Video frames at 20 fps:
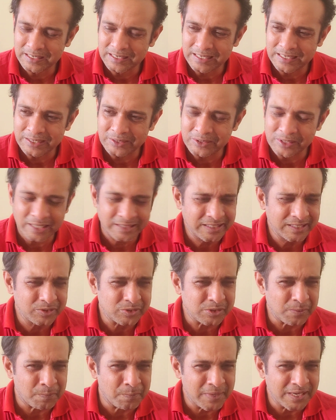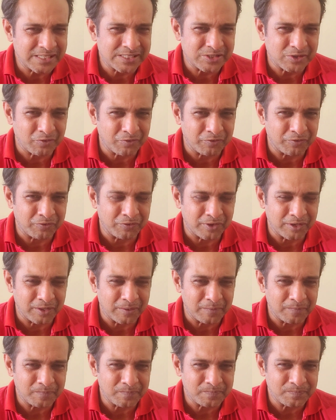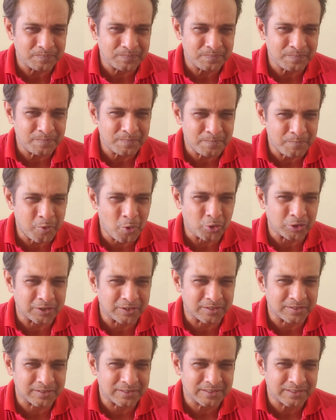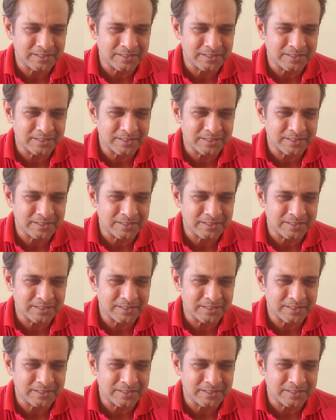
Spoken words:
and I think it was a mix of both